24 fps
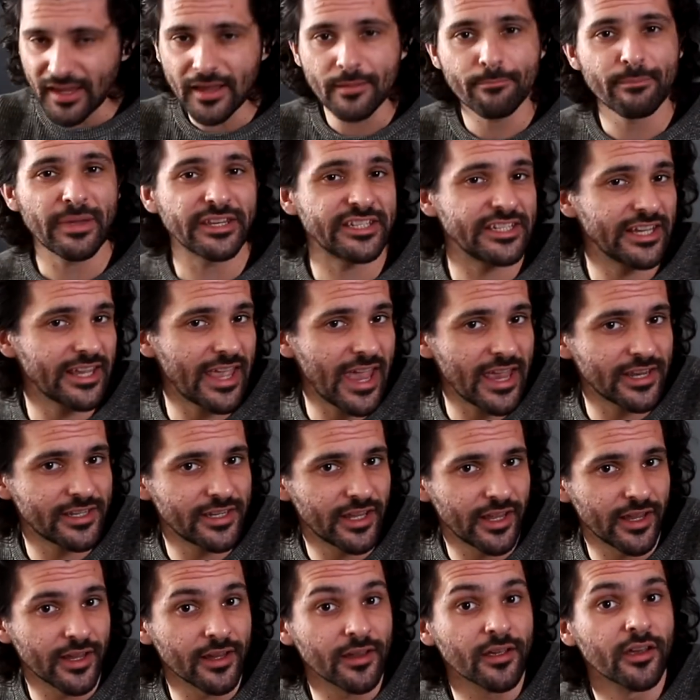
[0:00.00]

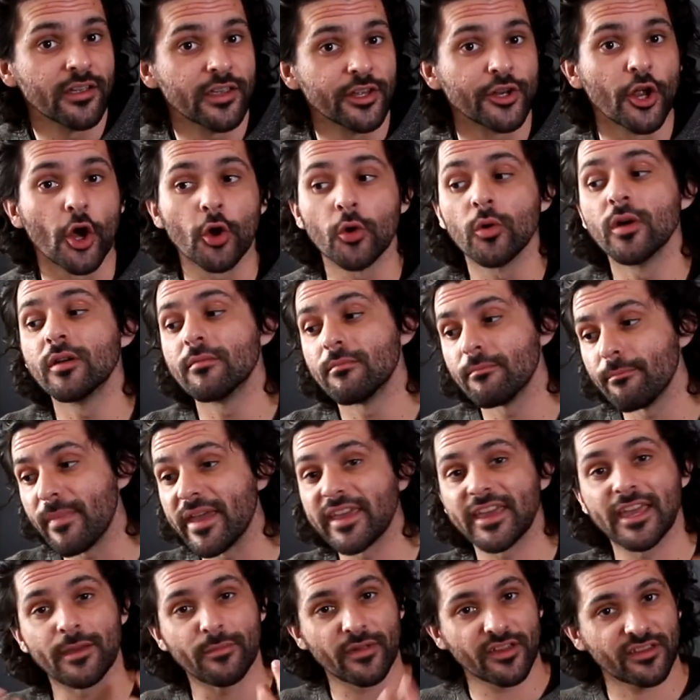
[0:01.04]
mitigating,
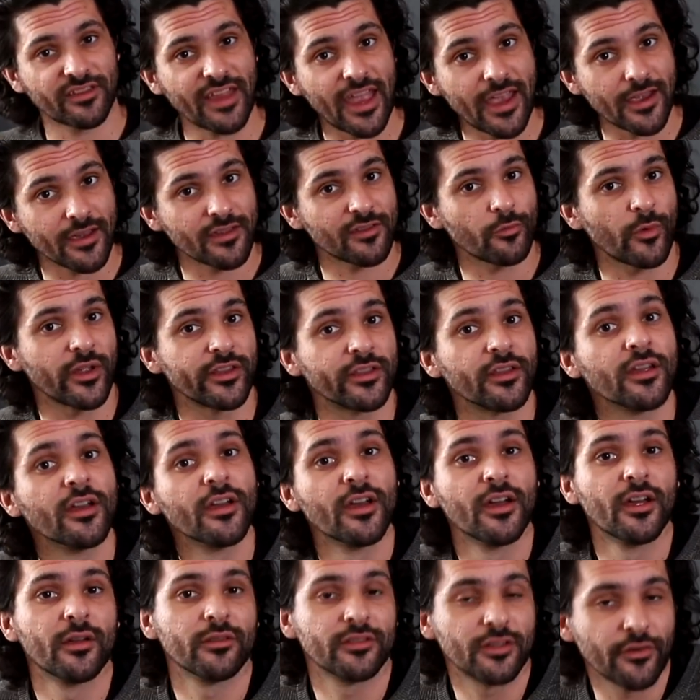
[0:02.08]
making mistakes when
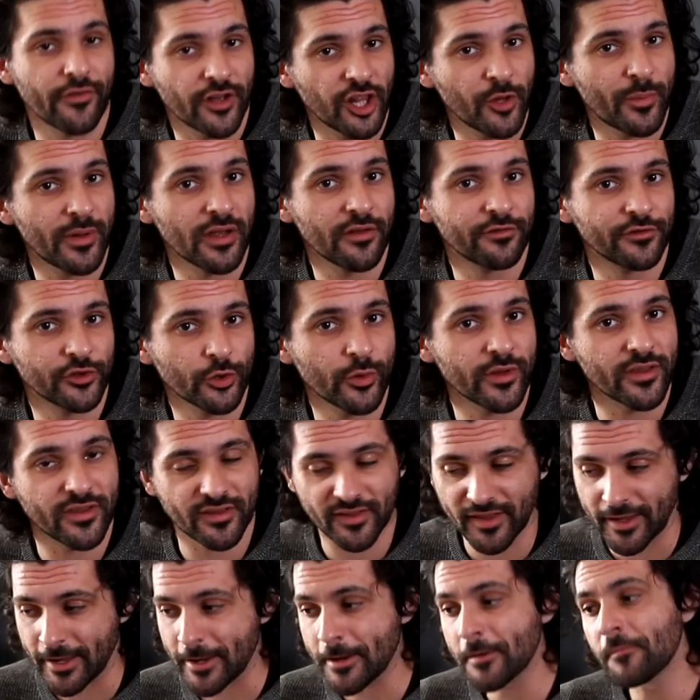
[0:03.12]
developing
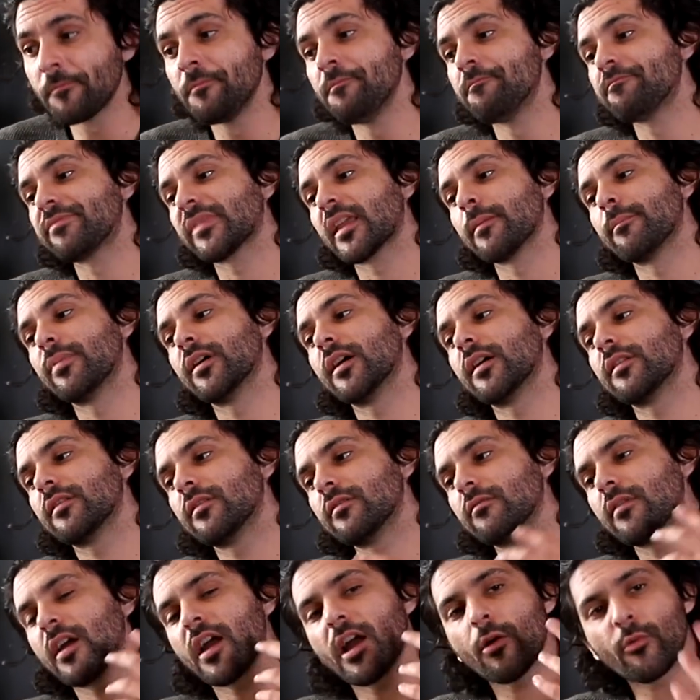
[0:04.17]
fluency.
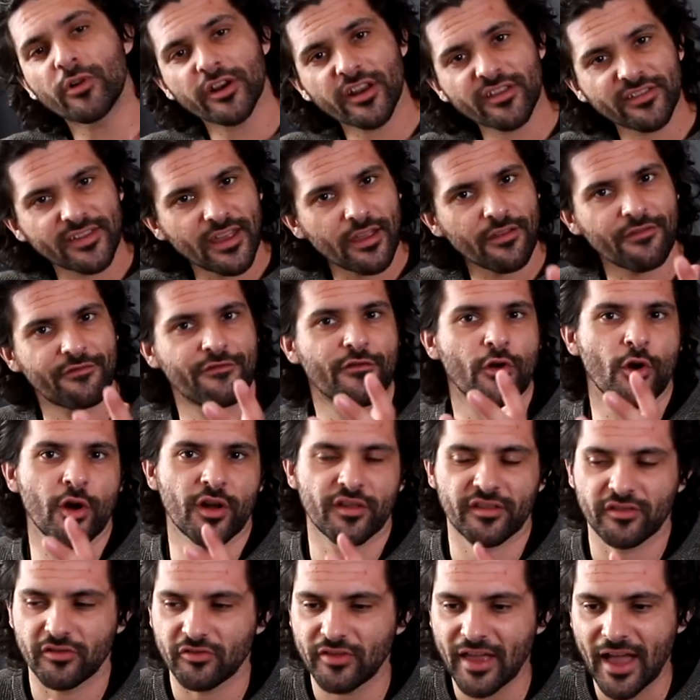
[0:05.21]
But I wanna say
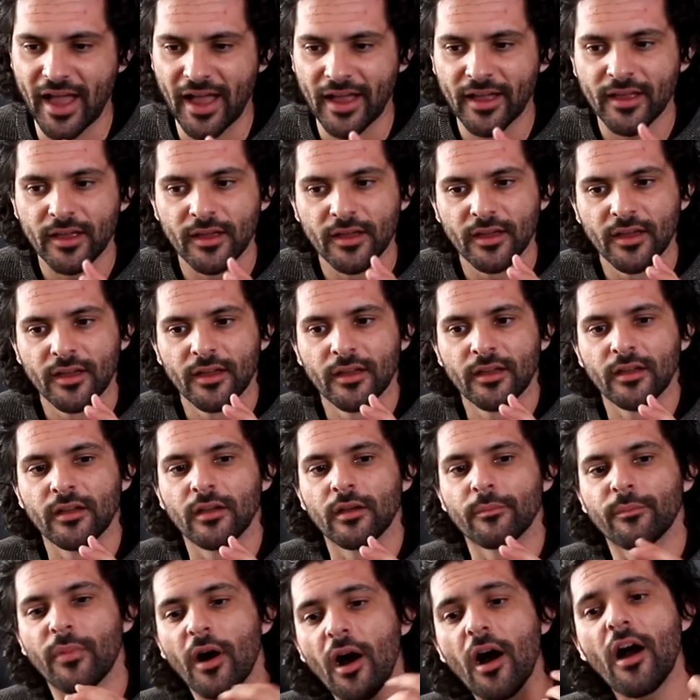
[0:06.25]
first that
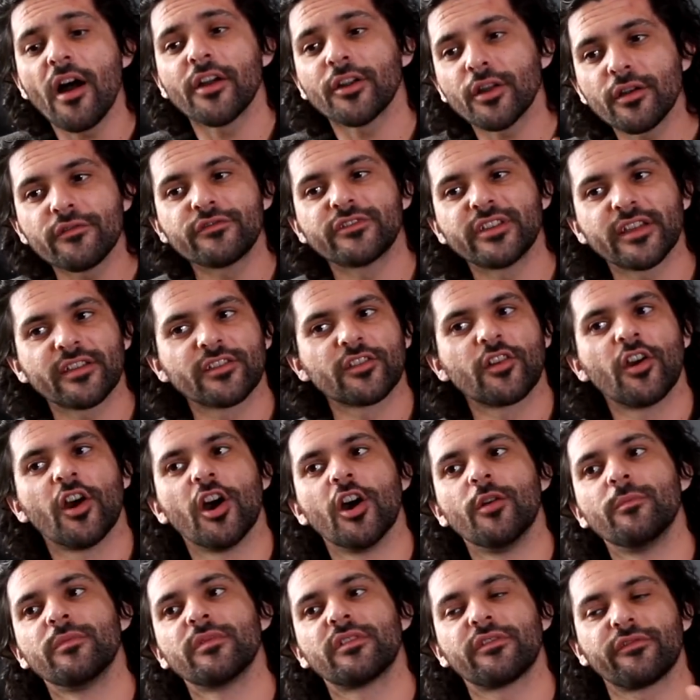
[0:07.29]
part of this
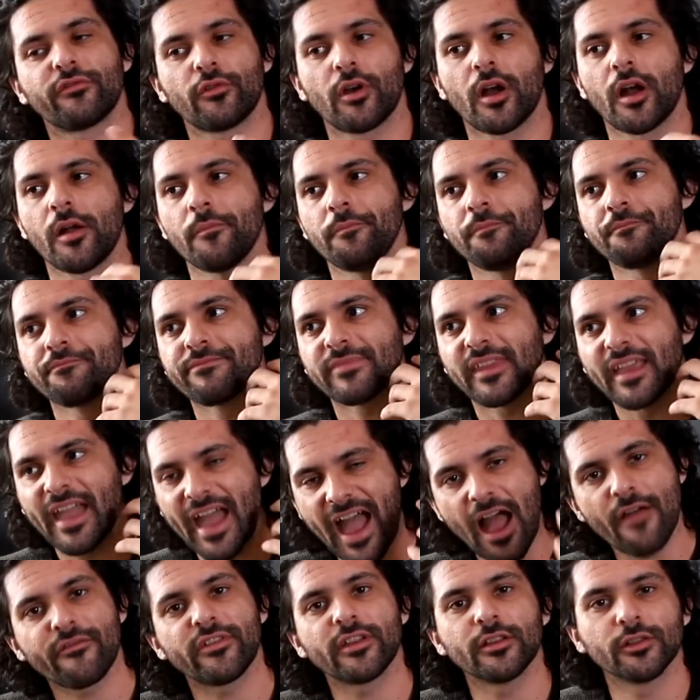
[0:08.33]
comes from
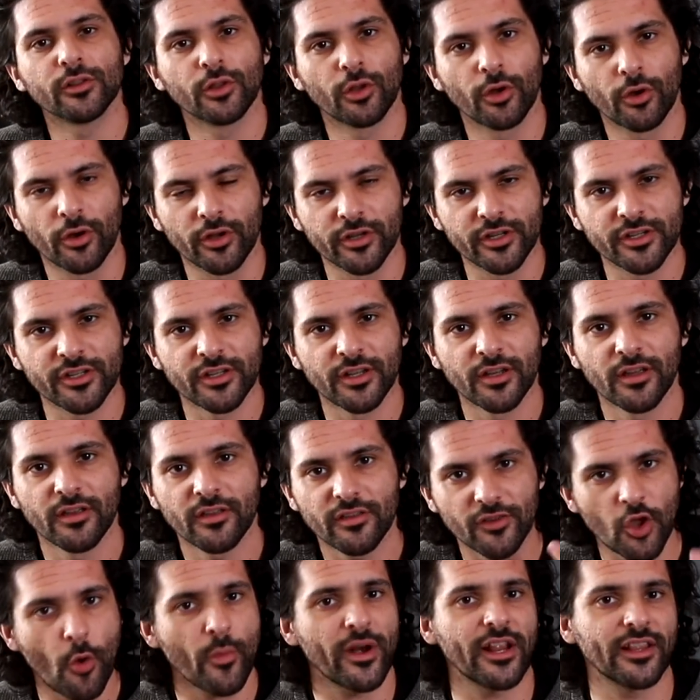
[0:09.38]
having learned
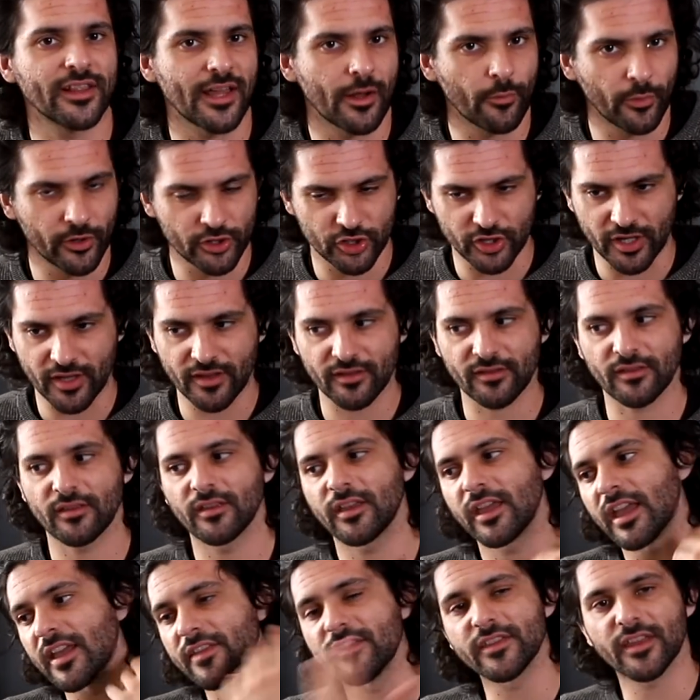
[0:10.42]
so many languages
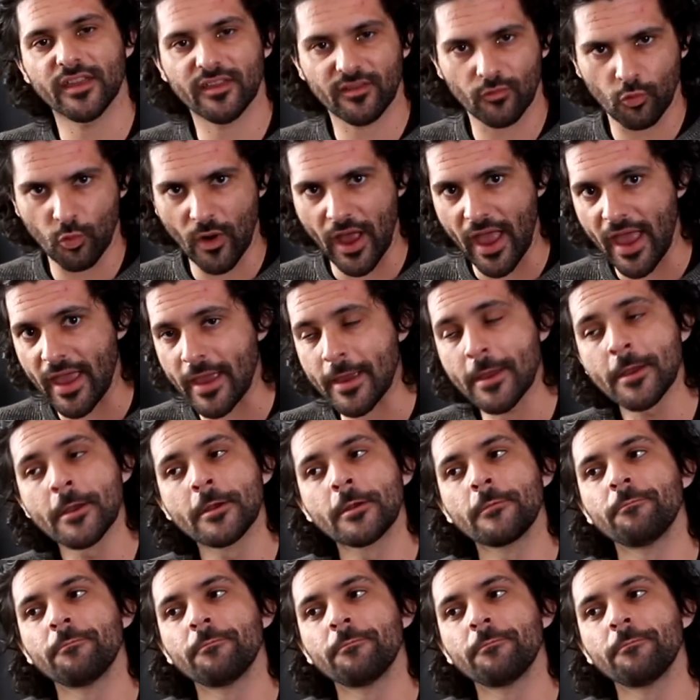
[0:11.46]
in this way.